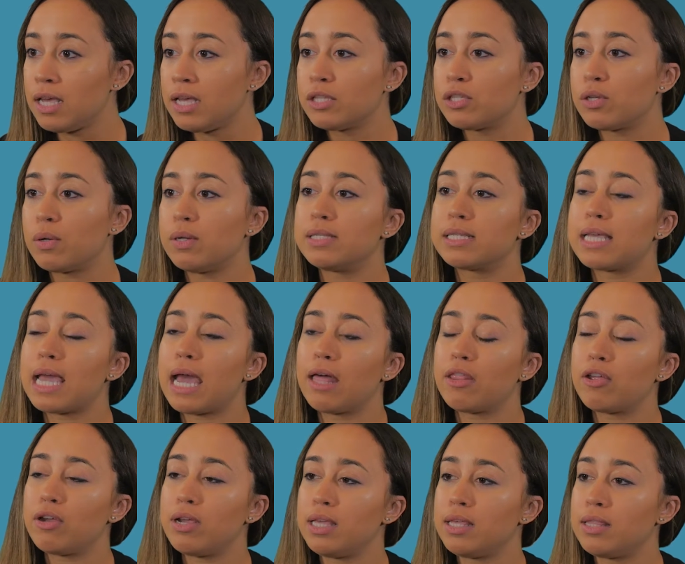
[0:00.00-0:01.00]
So it's
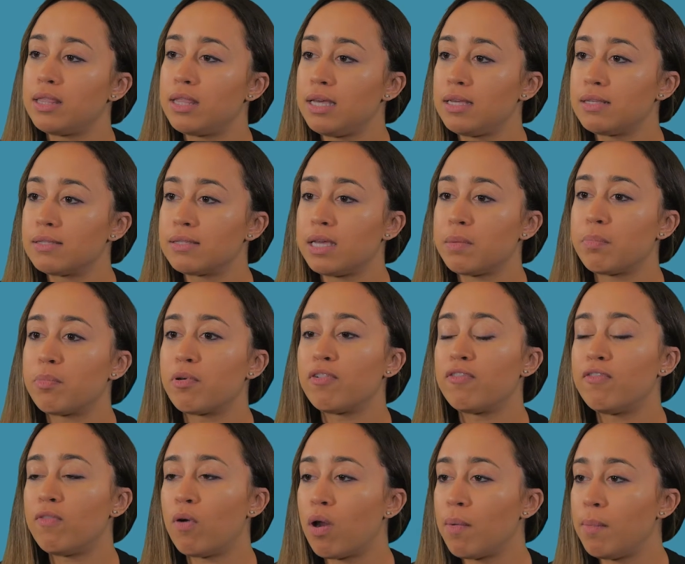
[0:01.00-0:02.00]
gathering things like
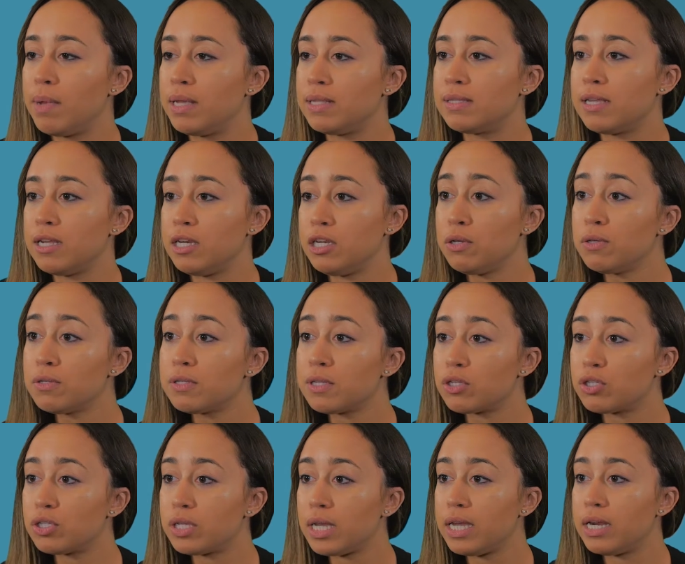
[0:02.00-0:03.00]
performance and
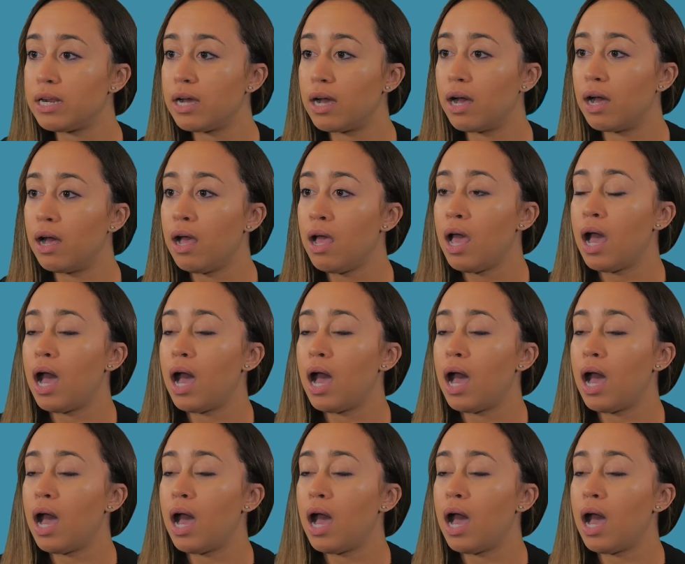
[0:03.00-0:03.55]
usage data